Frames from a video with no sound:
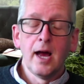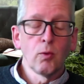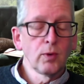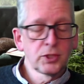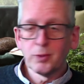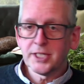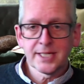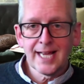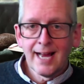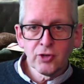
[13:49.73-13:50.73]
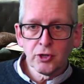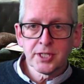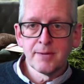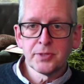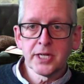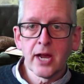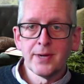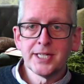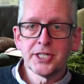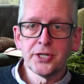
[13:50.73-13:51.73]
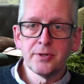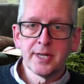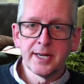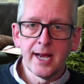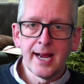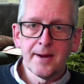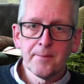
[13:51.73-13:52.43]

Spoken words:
which we just haven't got time to go into today.